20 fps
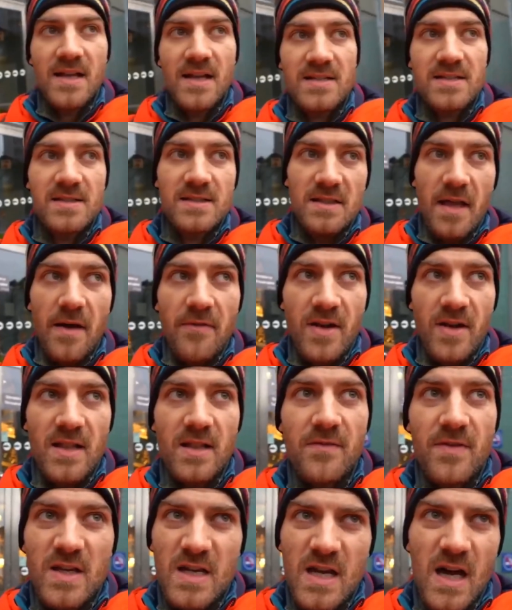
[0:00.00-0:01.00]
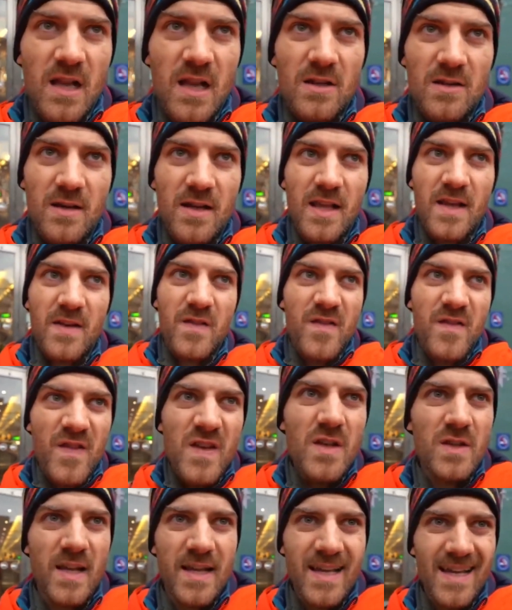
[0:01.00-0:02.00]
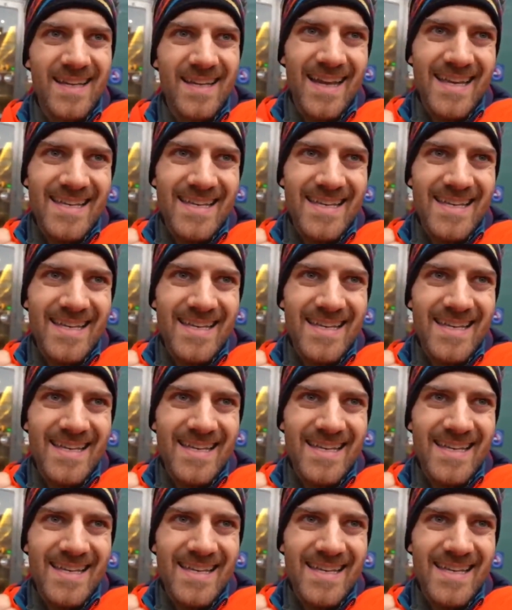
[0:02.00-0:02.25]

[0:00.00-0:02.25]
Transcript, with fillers: I just love it. I love the color. I like feel like an